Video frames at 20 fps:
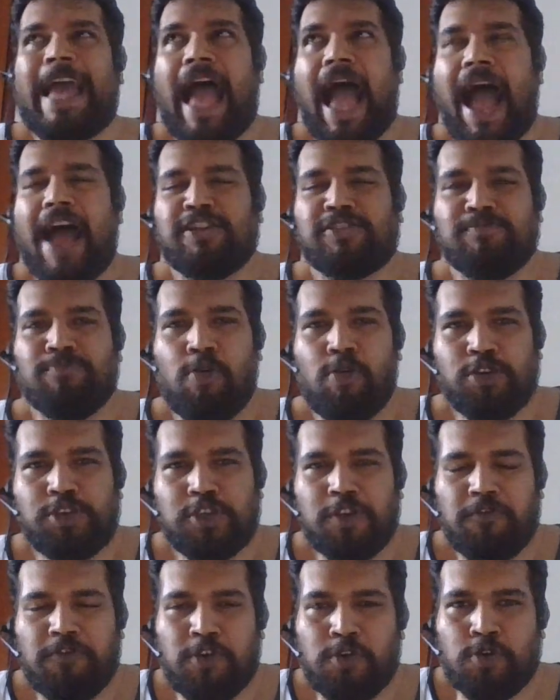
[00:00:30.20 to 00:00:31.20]
as
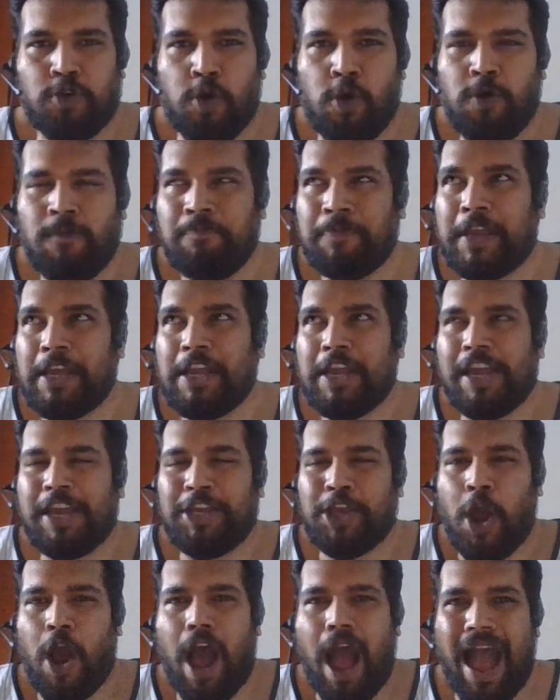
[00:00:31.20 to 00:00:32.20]
most of you know,
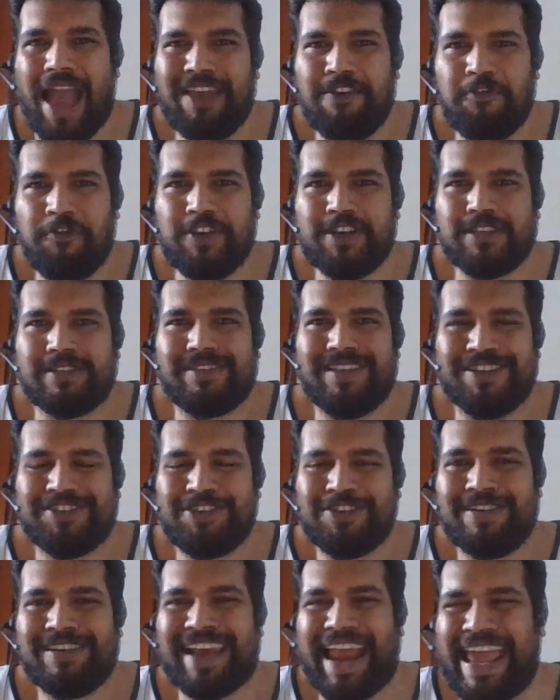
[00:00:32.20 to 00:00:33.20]
your High Fist
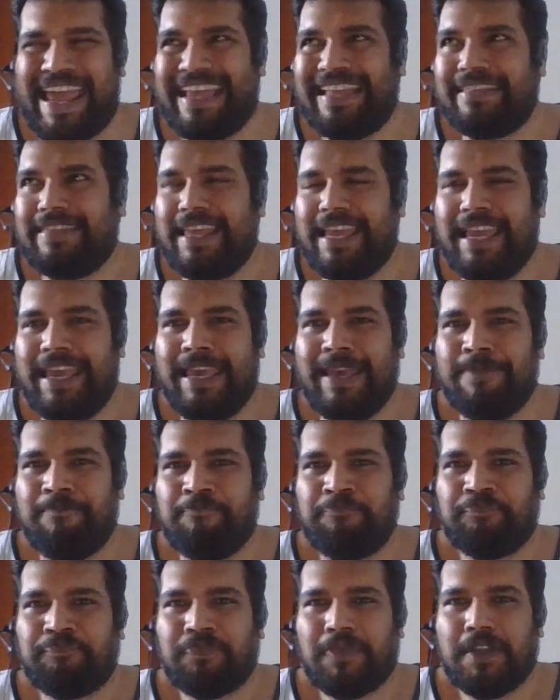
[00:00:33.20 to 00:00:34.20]
doesn't like the
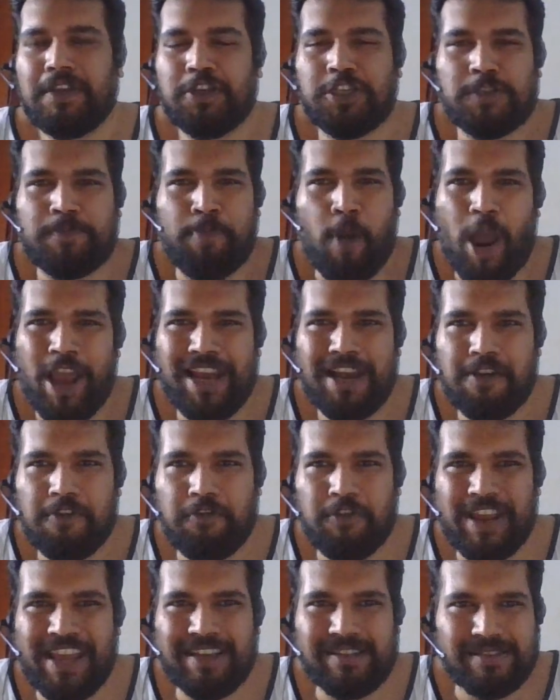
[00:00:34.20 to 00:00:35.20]
spoiler
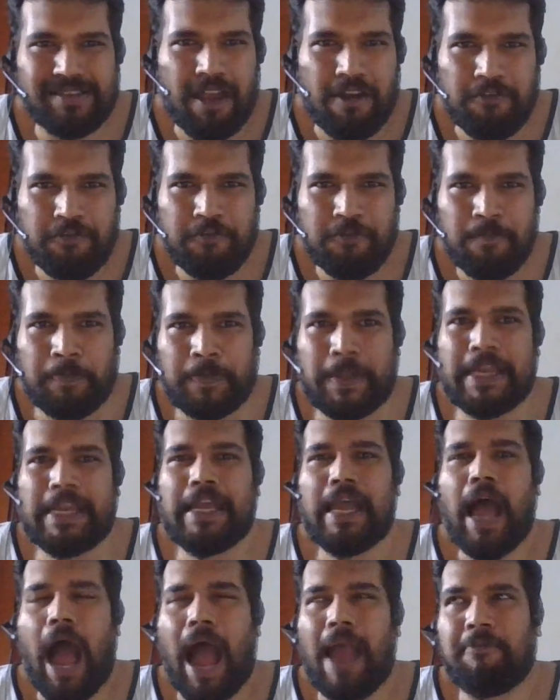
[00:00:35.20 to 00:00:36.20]
free stuff.
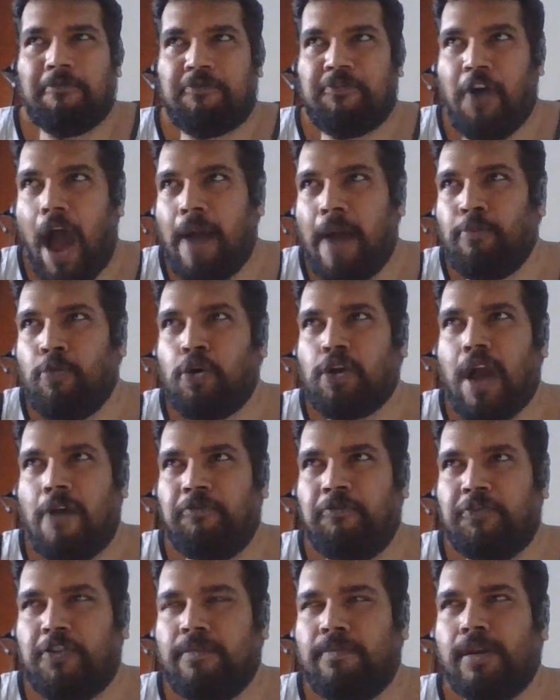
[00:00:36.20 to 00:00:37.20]
I'm far more
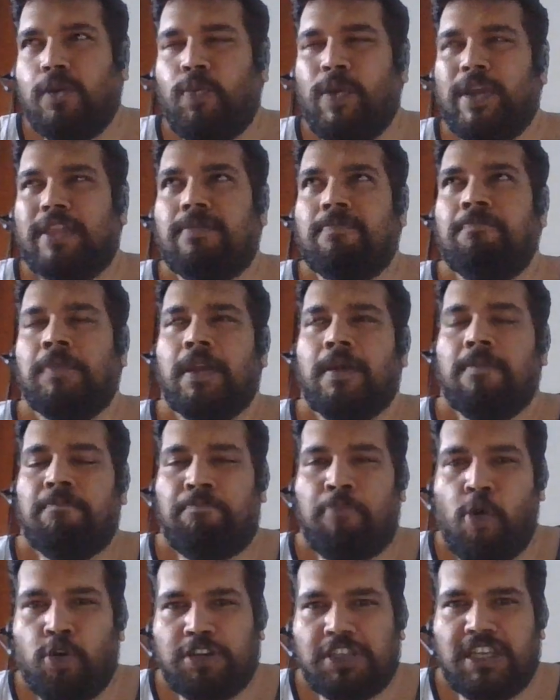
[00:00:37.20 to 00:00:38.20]
comfortable with
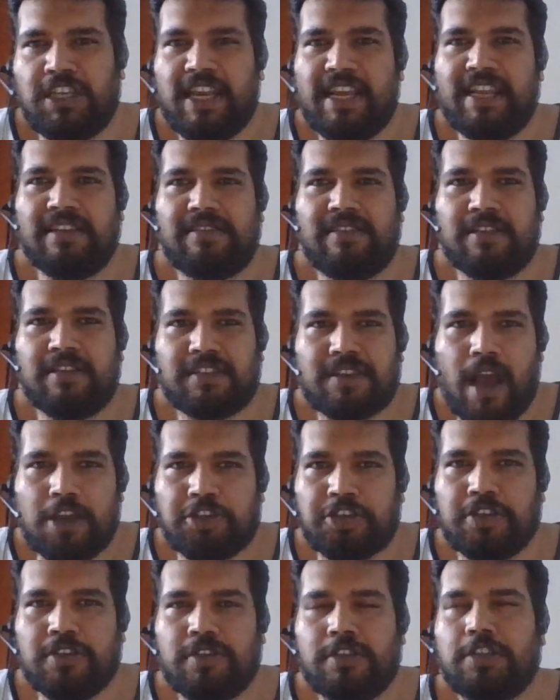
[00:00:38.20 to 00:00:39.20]
post series
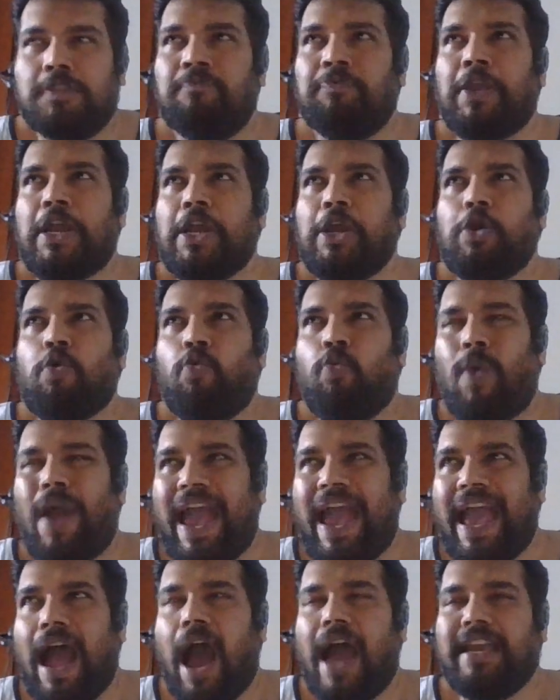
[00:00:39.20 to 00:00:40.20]
discussions
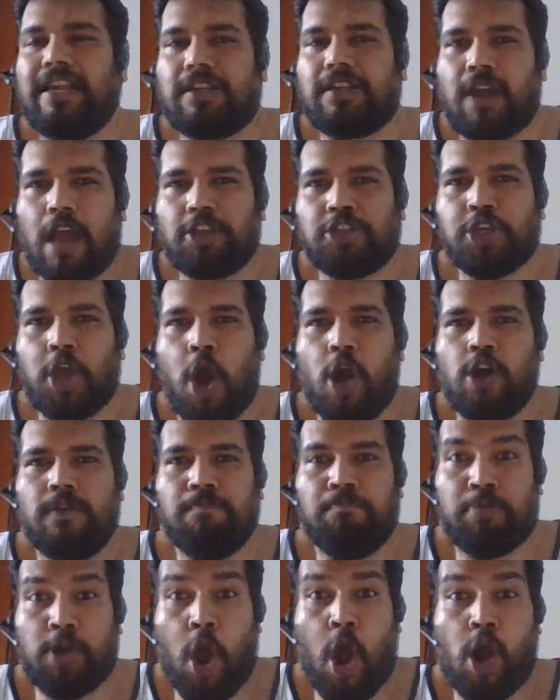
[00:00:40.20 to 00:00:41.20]
where I touch
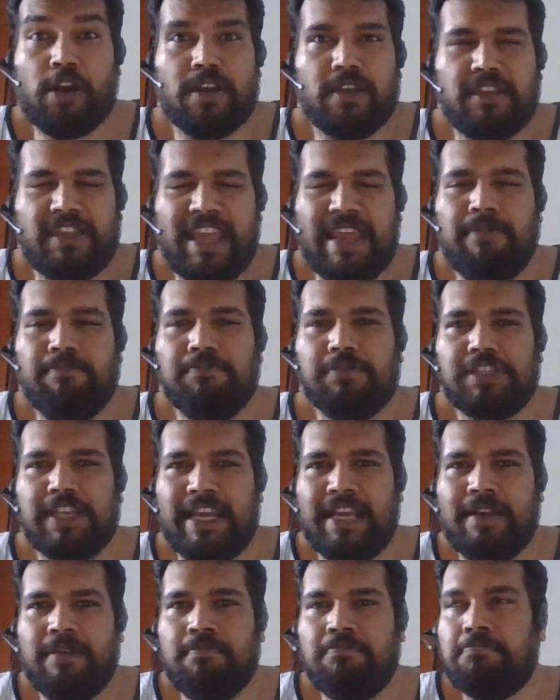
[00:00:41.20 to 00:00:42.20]
on broader themes
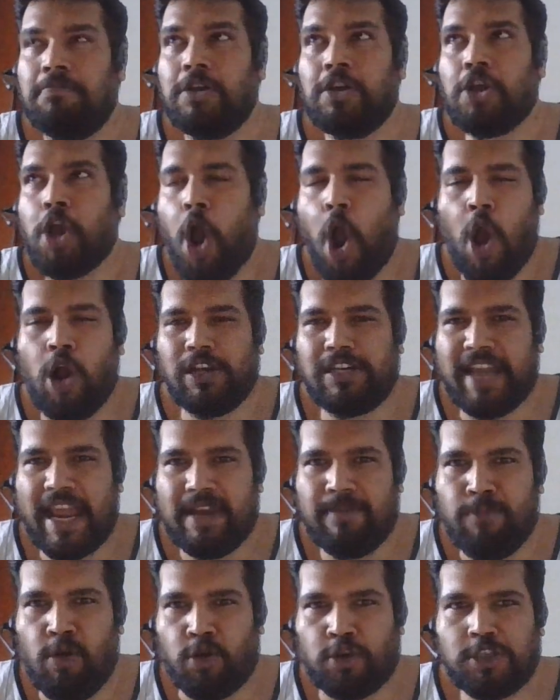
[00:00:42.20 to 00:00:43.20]
in all
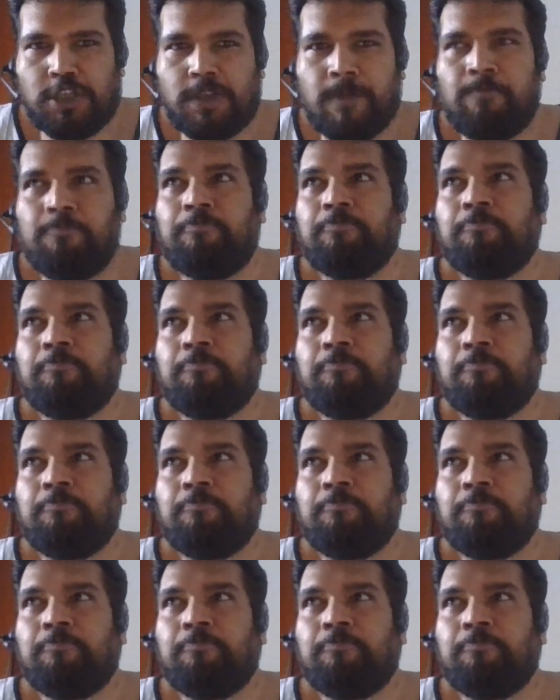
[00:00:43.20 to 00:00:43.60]
10 books.